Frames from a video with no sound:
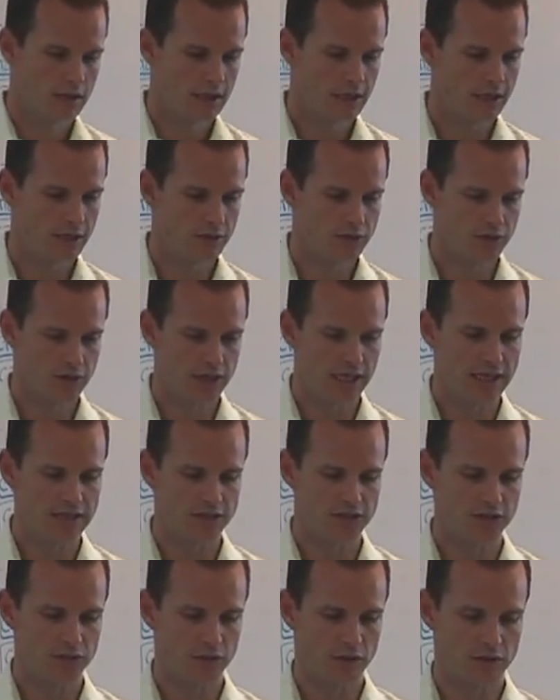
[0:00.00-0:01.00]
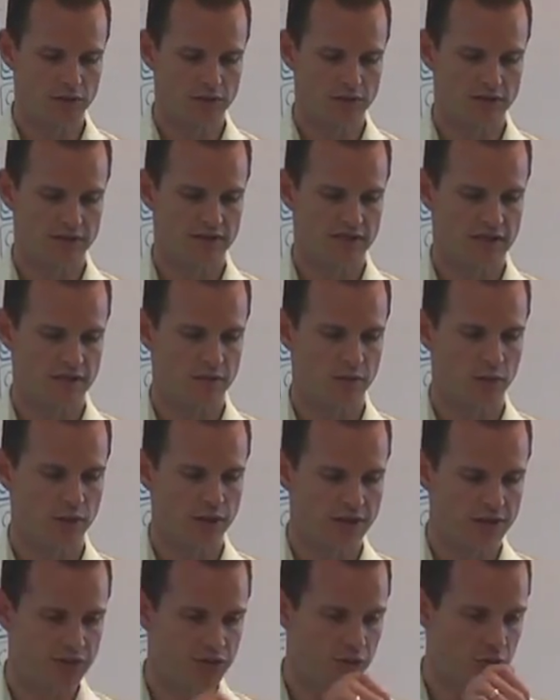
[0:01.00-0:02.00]
and you should get
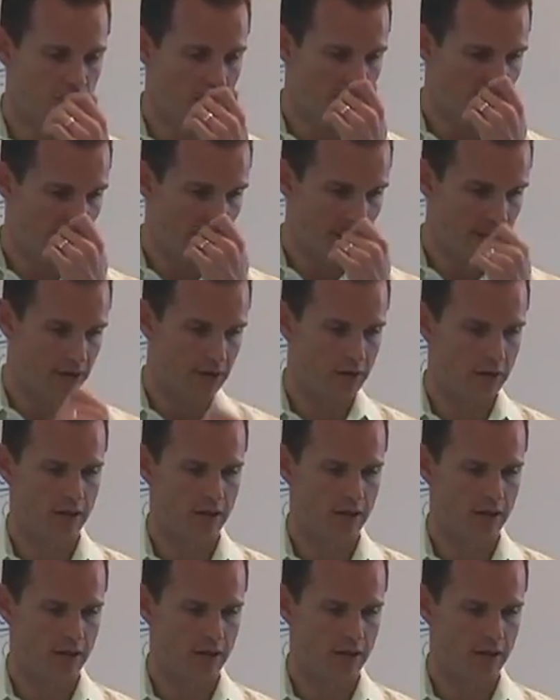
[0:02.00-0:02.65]
$206.2 million